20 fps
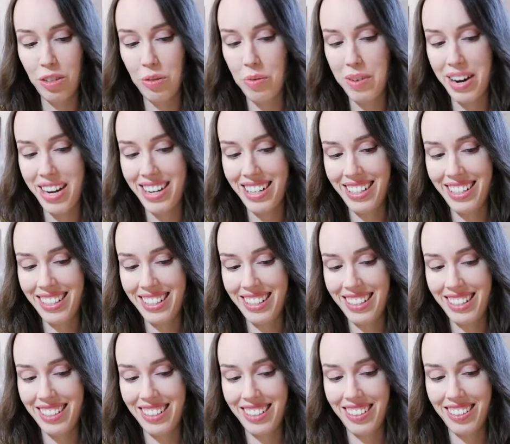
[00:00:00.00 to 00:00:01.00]

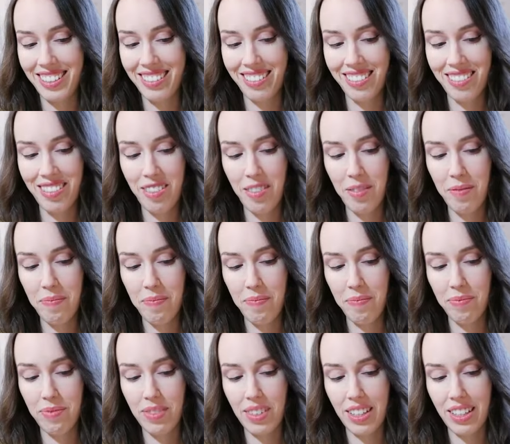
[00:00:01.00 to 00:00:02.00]
Weiss.
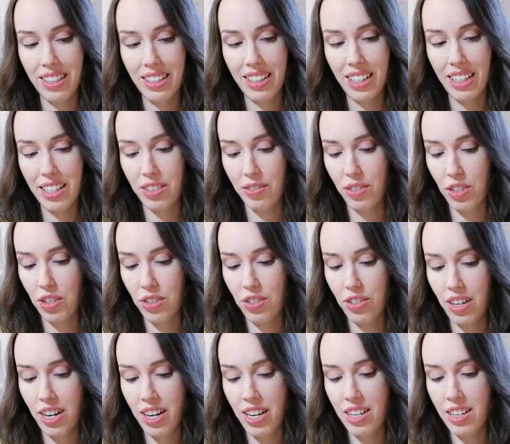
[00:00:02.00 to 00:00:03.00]
Days of
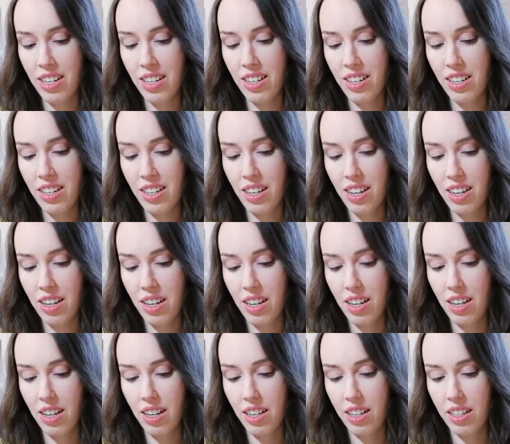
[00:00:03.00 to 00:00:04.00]
training.
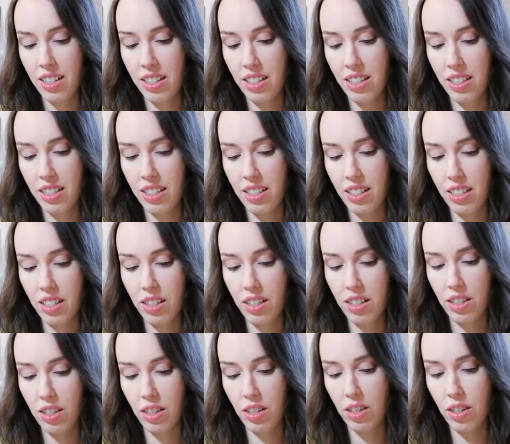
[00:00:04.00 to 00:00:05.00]
Son
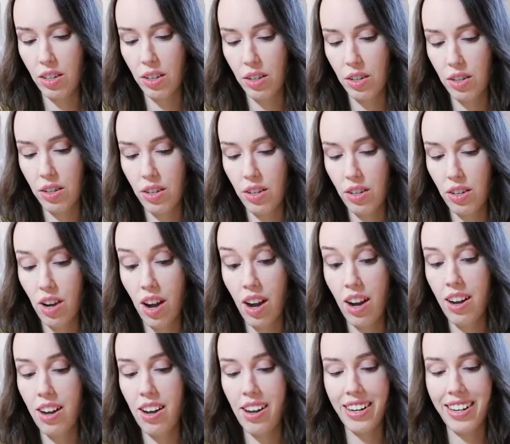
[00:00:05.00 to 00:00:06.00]
Goku.
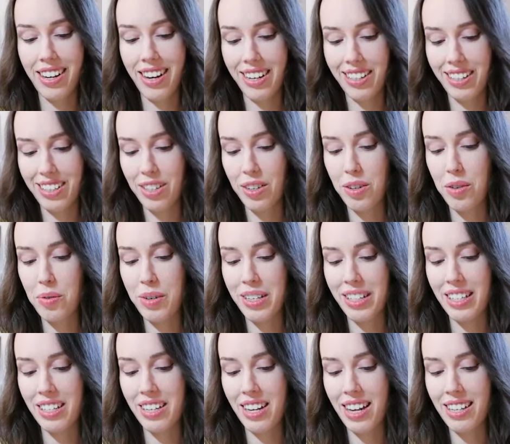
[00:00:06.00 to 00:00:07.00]
Ah, okay, so it
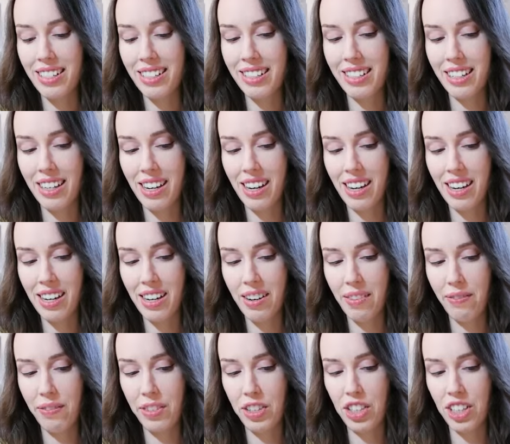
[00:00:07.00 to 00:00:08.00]
was an SR
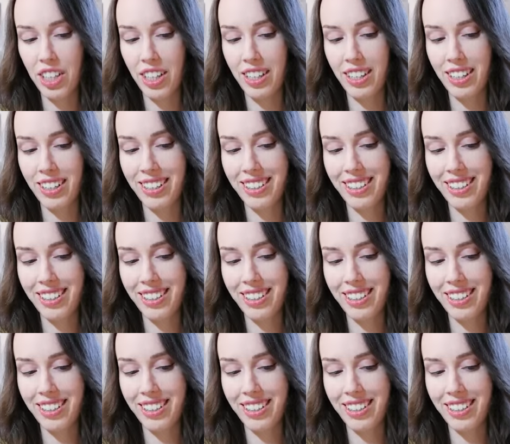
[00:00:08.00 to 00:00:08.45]
Vegeta.